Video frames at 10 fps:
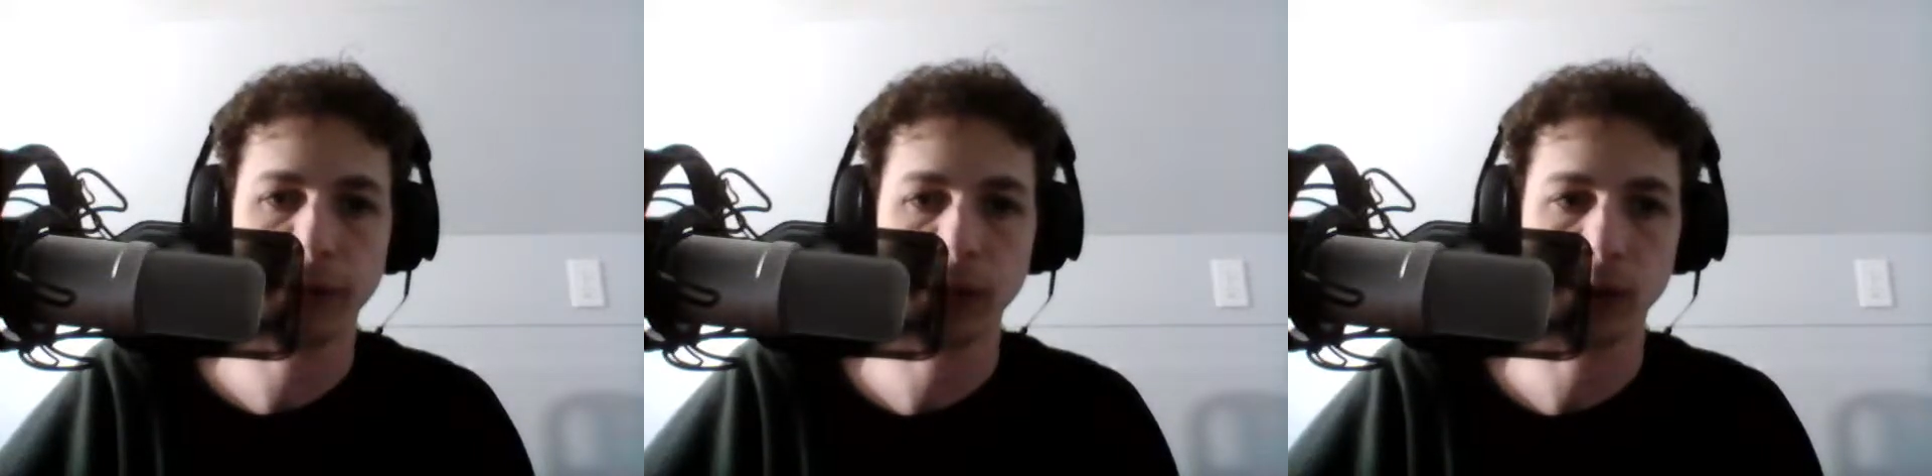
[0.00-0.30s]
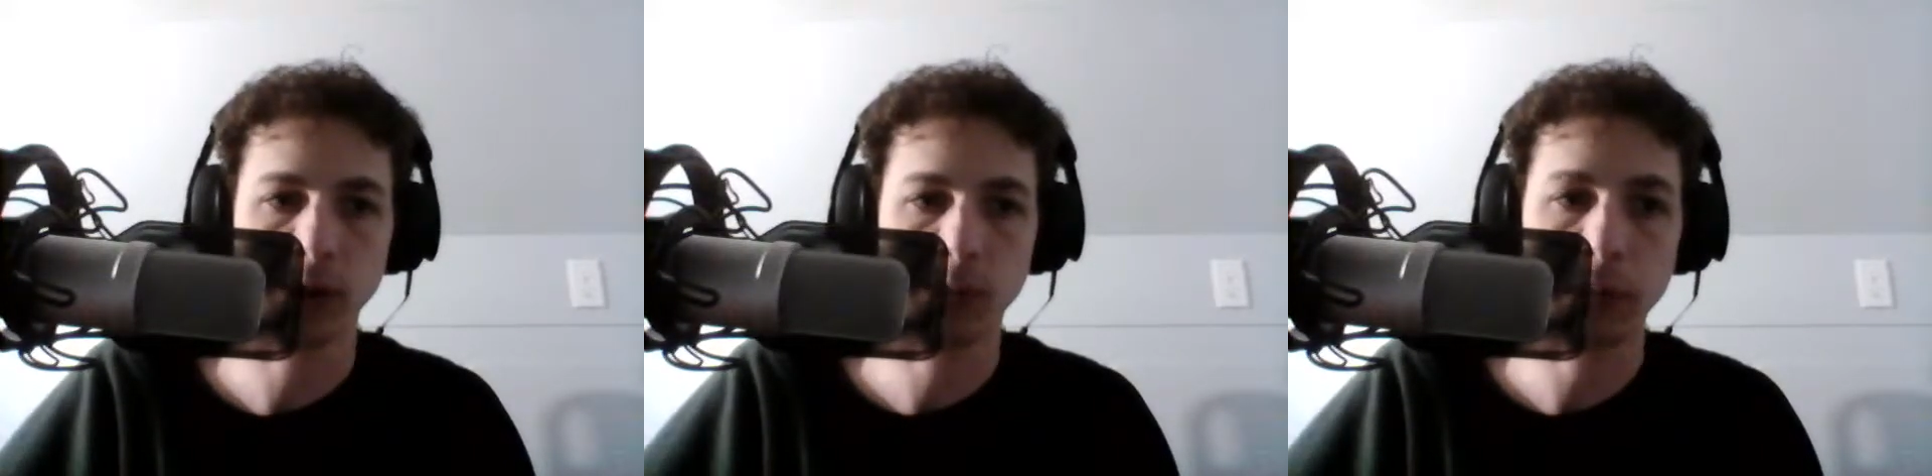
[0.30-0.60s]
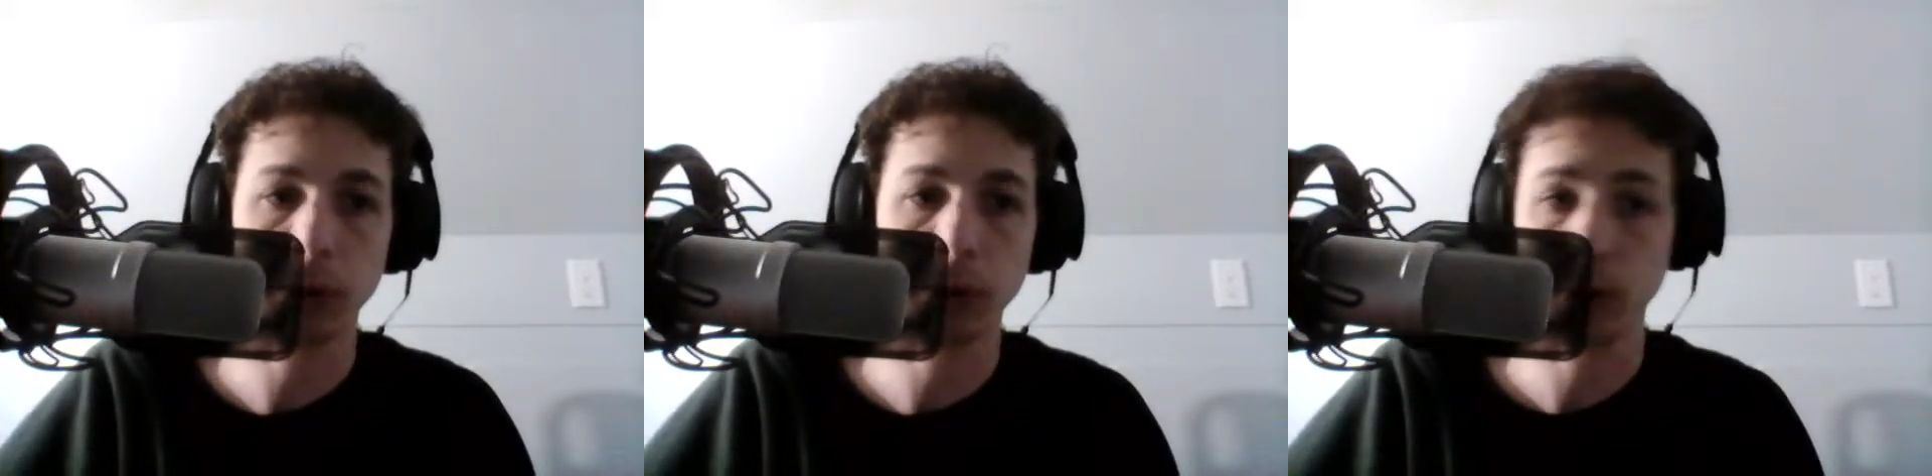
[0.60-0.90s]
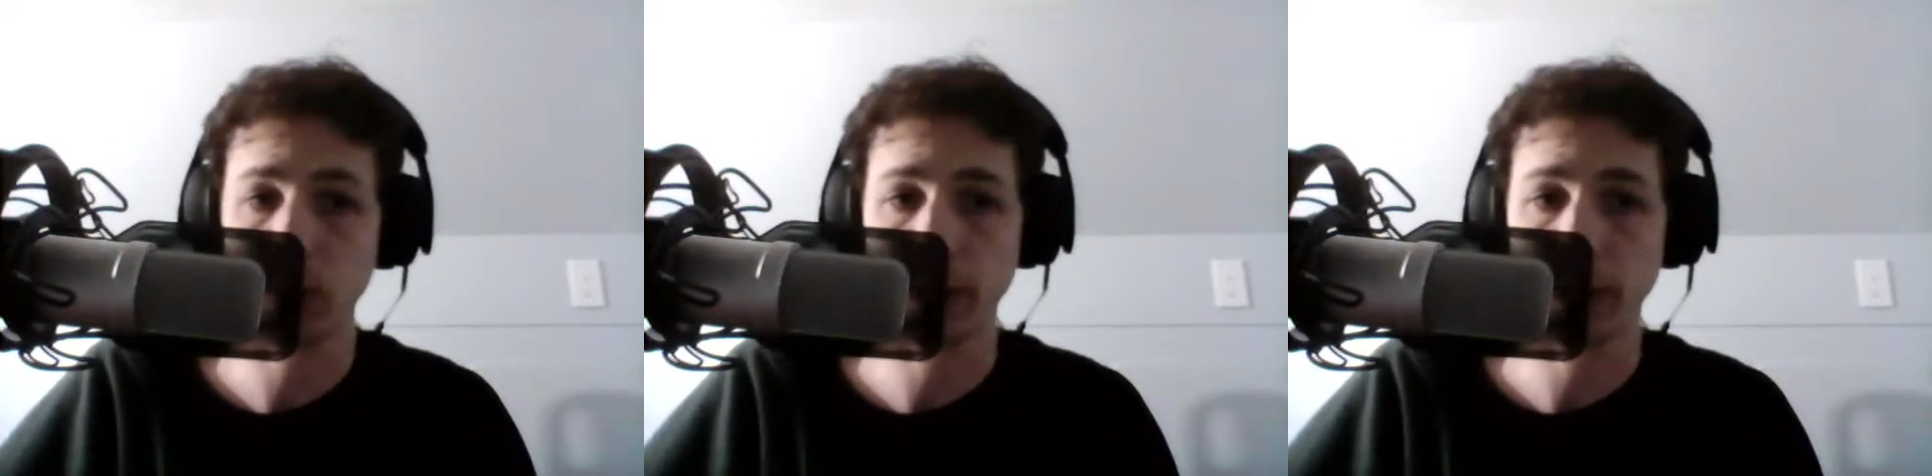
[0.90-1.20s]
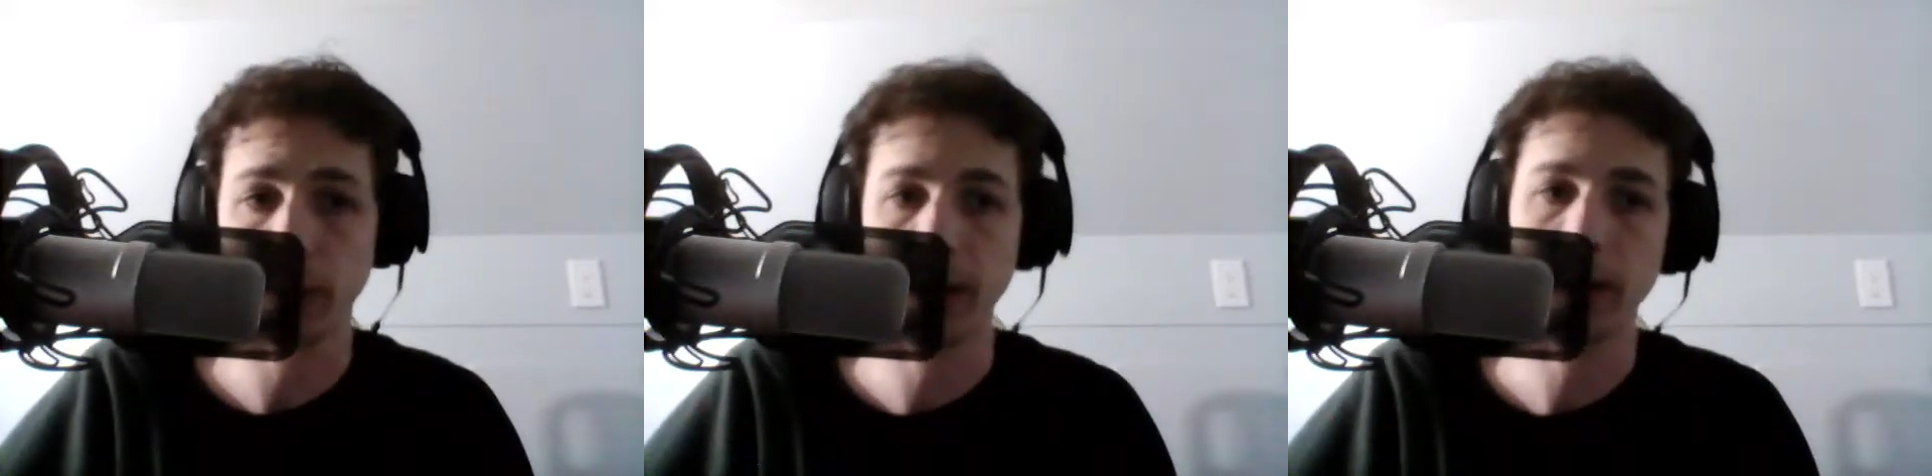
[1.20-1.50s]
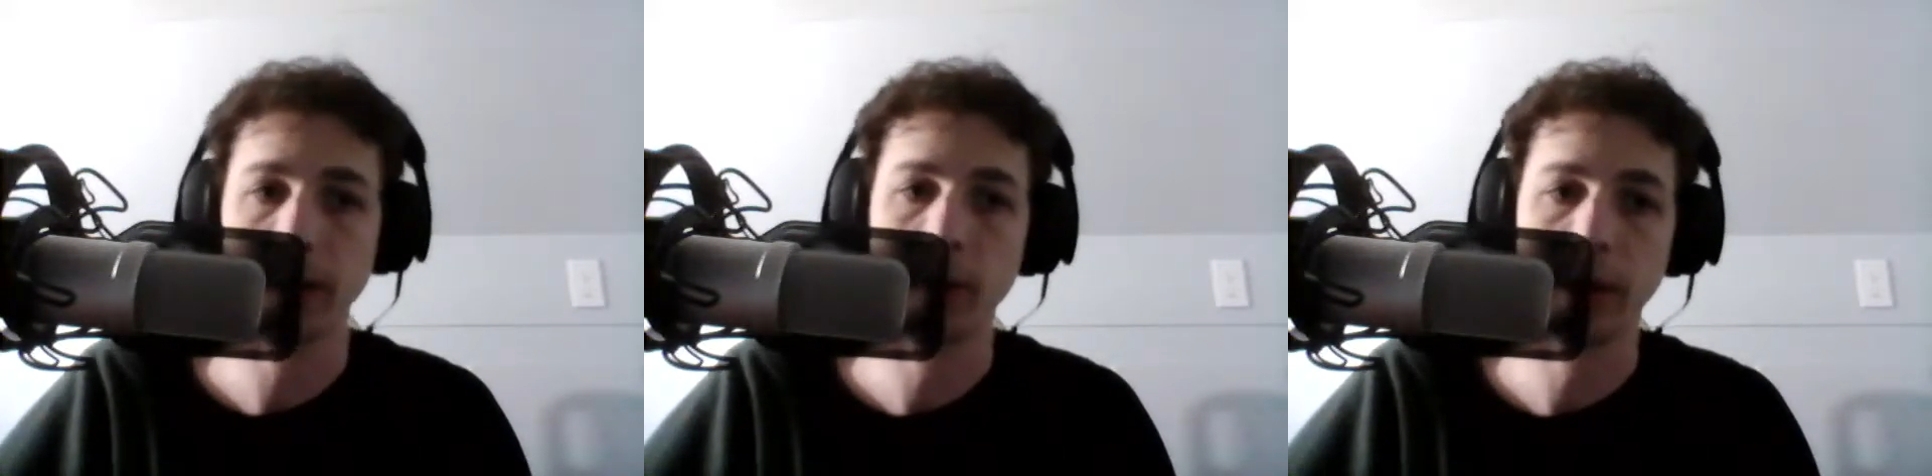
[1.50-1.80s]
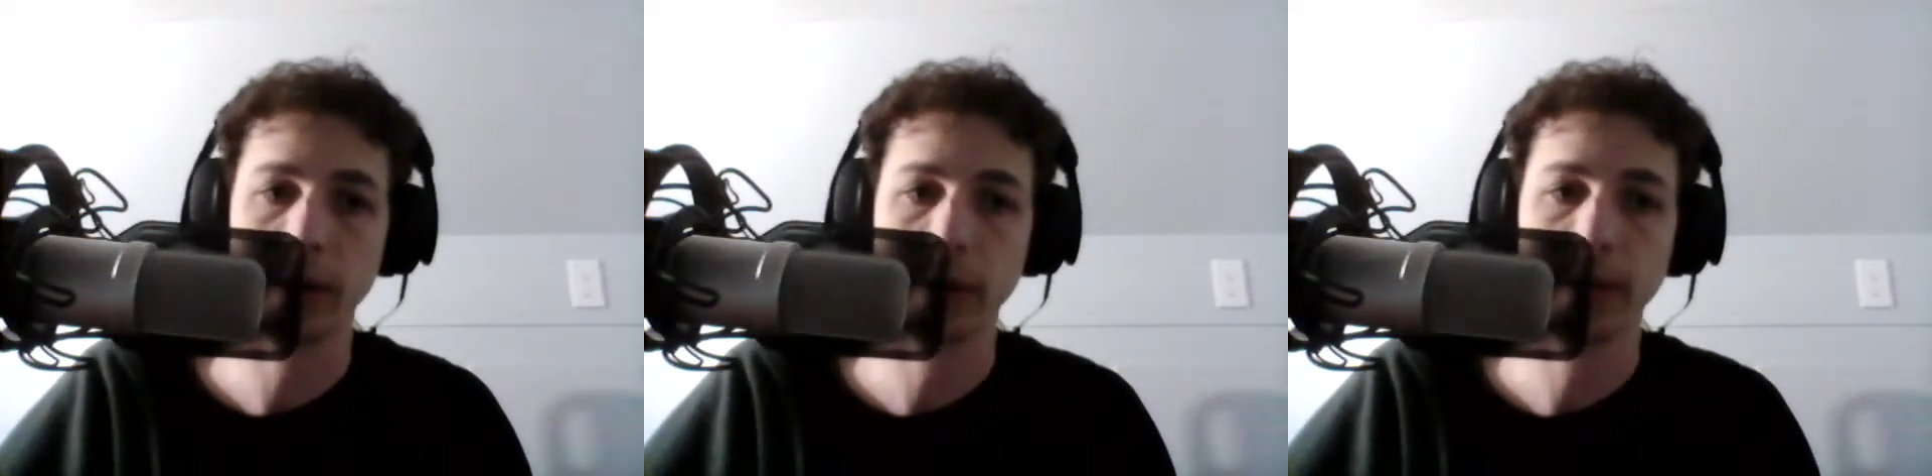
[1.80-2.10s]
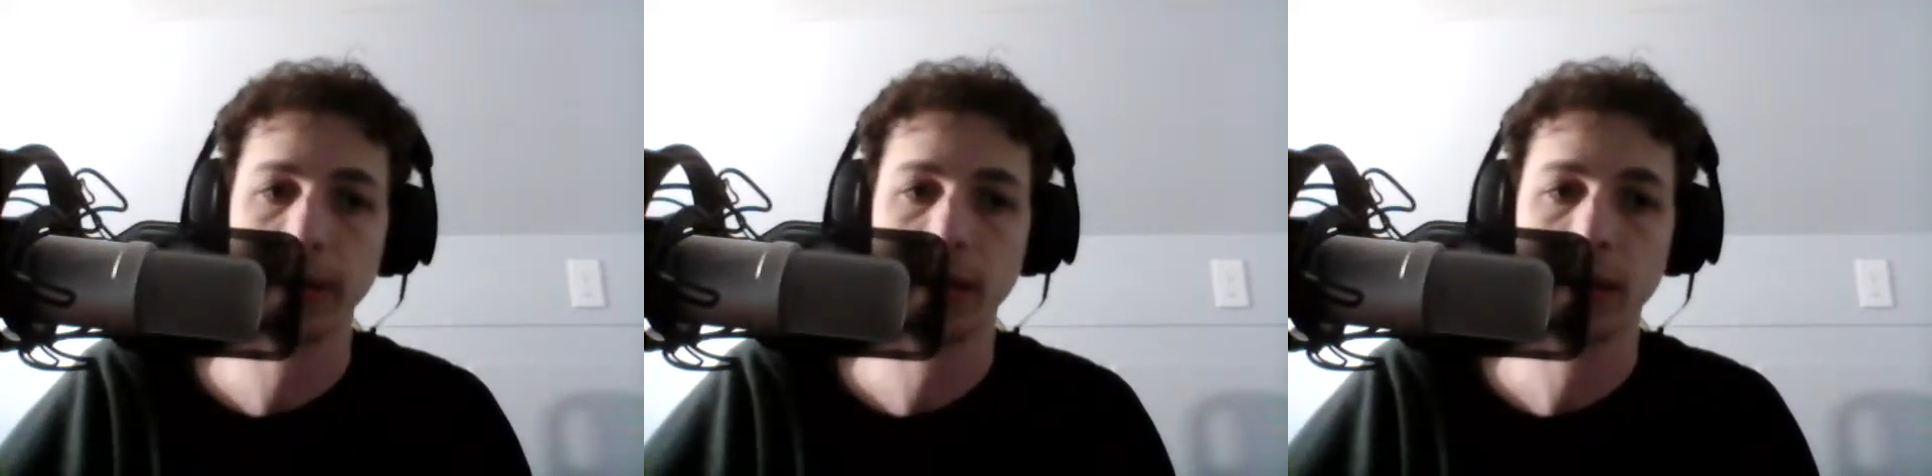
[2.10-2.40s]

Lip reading: because people do when they run really quickly.